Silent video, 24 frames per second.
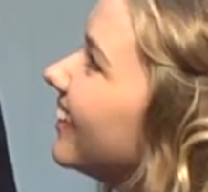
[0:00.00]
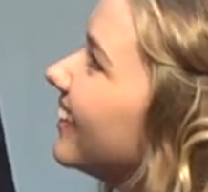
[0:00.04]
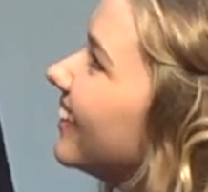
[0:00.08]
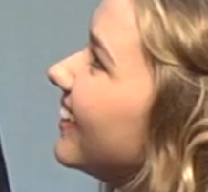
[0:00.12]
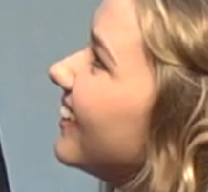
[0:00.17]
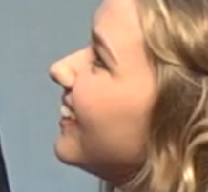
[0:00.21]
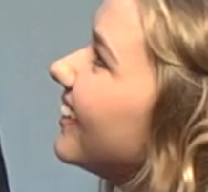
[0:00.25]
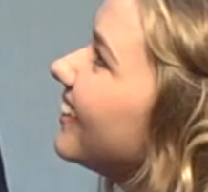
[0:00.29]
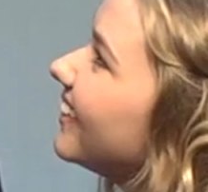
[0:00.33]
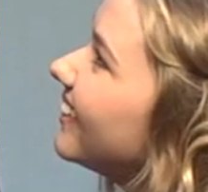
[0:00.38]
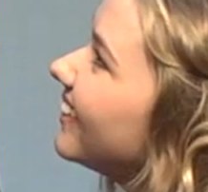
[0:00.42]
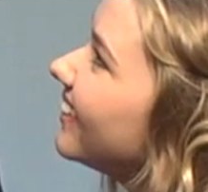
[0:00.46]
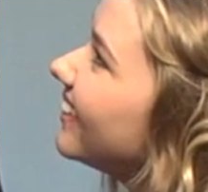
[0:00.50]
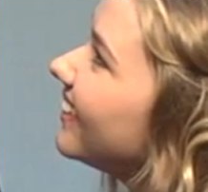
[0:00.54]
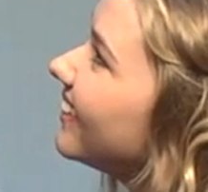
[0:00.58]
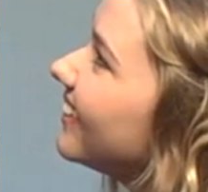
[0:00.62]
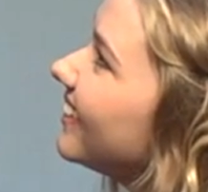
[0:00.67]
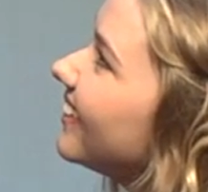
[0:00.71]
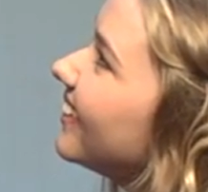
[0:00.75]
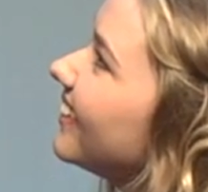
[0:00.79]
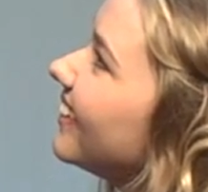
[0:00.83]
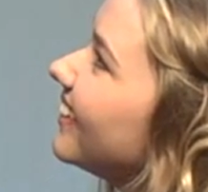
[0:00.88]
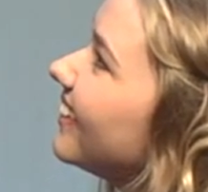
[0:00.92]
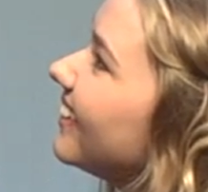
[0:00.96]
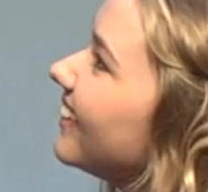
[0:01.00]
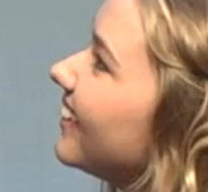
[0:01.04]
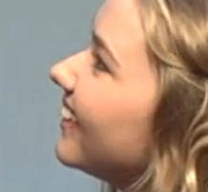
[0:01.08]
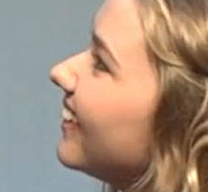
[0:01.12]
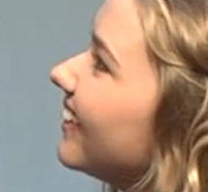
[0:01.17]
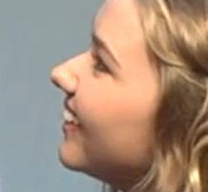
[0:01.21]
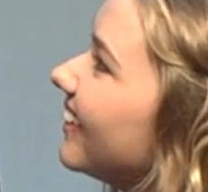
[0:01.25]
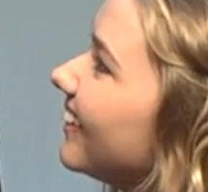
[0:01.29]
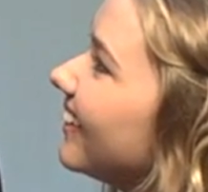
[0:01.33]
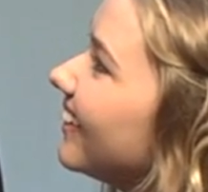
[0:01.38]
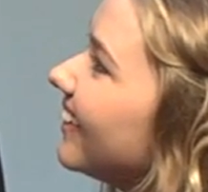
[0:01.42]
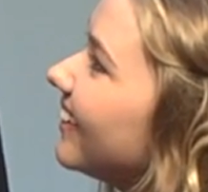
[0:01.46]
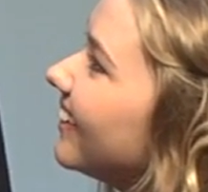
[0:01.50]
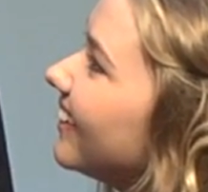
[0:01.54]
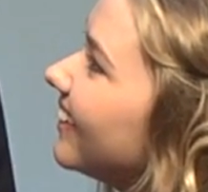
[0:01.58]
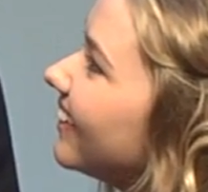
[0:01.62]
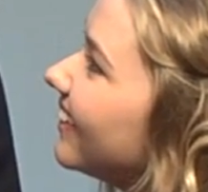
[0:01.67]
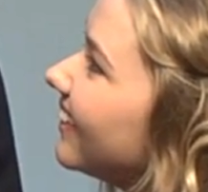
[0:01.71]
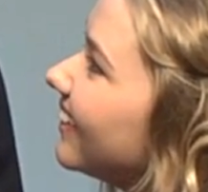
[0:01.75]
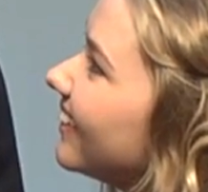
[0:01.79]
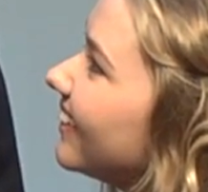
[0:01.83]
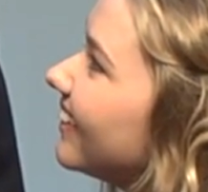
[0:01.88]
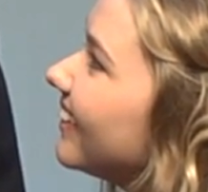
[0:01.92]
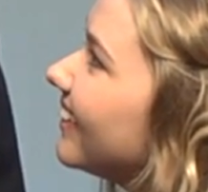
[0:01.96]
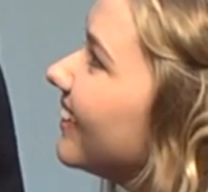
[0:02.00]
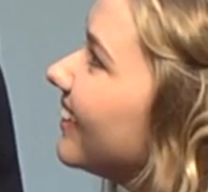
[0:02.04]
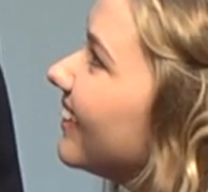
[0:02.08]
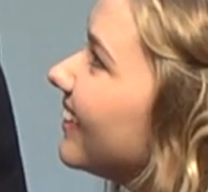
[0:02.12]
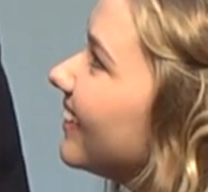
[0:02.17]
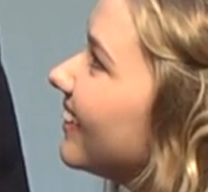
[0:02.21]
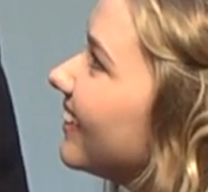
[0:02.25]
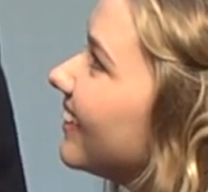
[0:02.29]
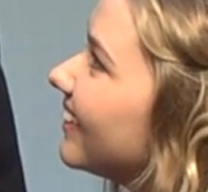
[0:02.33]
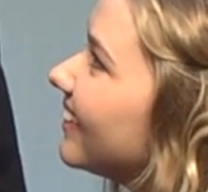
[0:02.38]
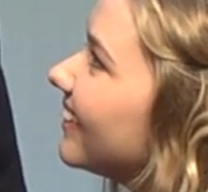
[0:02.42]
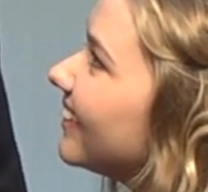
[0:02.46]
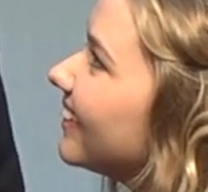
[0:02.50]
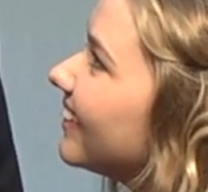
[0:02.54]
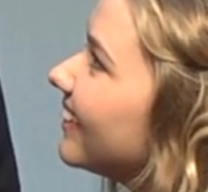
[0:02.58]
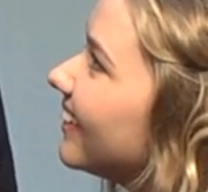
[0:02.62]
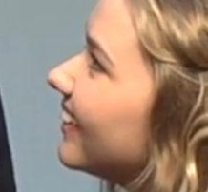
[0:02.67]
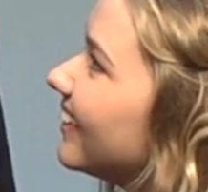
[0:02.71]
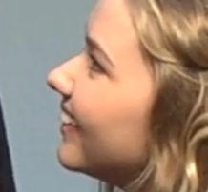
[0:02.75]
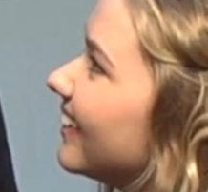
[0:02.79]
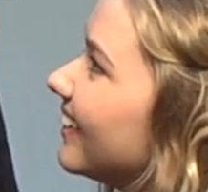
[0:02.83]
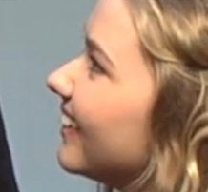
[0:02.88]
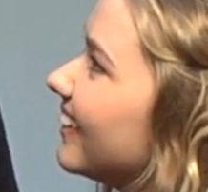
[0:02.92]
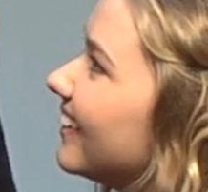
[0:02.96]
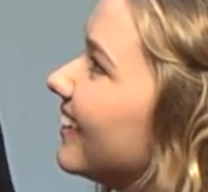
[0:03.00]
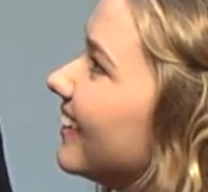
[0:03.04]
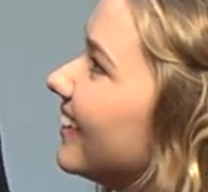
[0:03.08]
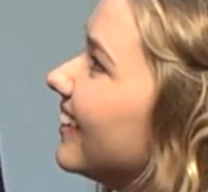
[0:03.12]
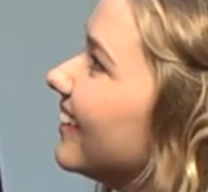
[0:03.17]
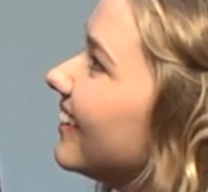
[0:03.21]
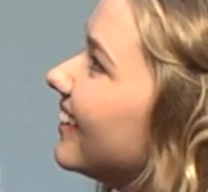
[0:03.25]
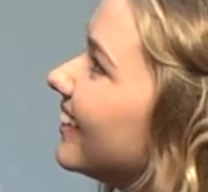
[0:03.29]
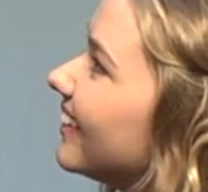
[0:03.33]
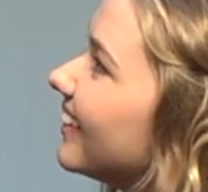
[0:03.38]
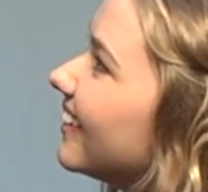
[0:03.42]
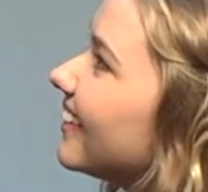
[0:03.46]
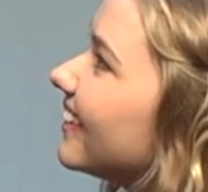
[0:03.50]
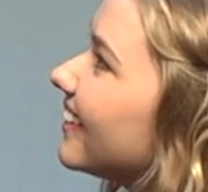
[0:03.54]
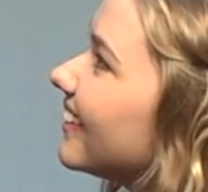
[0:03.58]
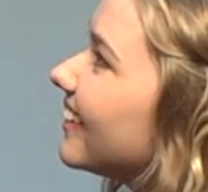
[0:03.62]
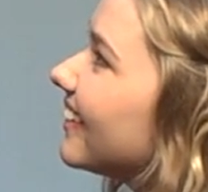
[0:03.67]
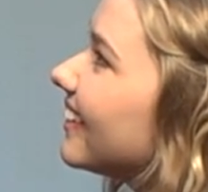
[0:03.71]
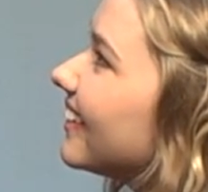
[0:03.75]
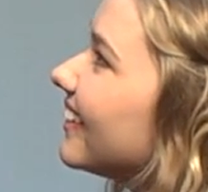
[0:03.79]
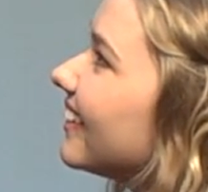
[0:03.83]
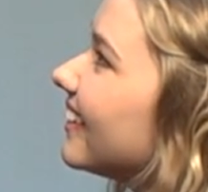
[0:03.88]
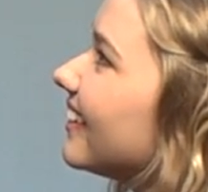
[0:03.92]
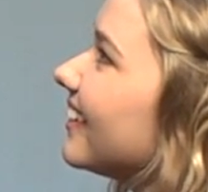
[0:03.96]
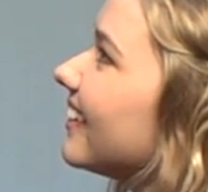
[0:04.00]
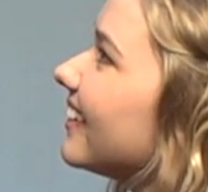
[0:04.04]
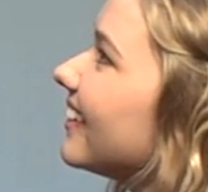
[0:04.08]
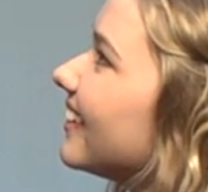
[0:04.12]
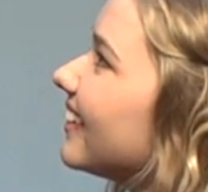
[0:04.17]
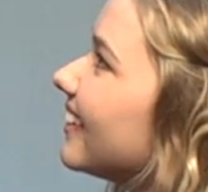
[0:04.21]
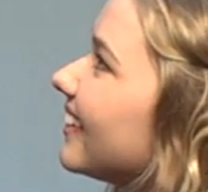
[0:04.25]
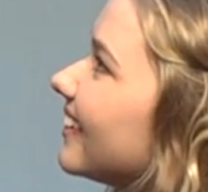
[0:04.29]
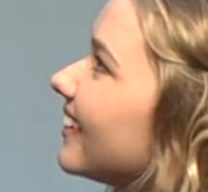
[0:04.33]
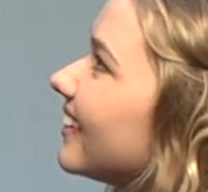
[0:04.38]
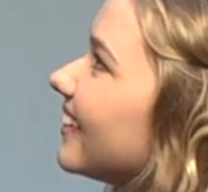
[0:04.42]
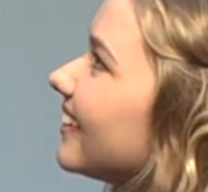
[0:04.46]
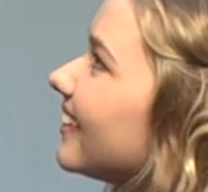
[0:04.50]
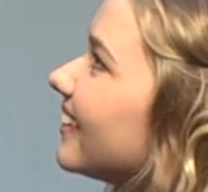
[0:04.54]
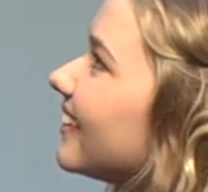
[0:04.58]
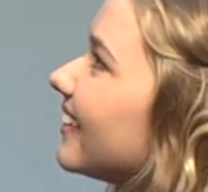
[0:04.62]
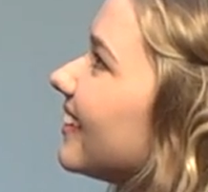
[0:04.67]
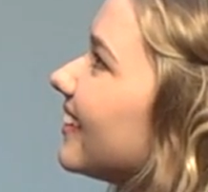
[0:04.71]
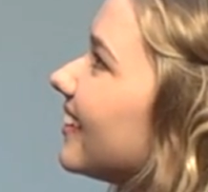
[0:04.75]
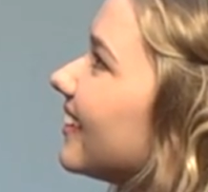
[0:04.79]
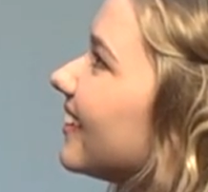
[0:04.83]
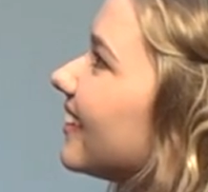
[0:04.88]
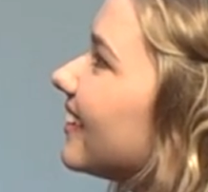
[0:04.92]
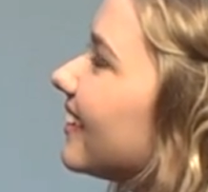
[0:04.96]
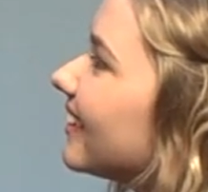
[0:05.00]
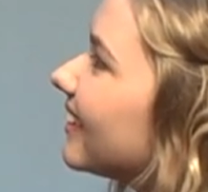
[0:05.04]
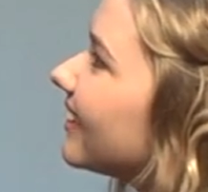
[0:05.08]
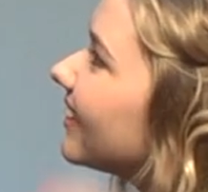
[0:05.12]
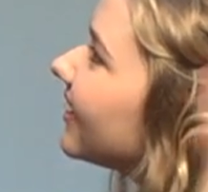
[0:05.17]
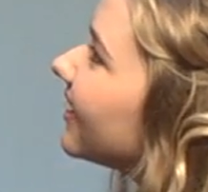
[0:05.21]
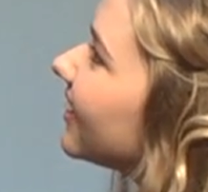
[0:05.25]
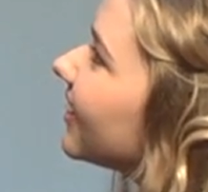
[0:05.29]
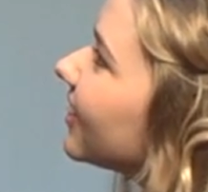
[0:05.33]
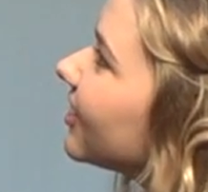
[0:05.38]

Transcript: The person shown says nothing.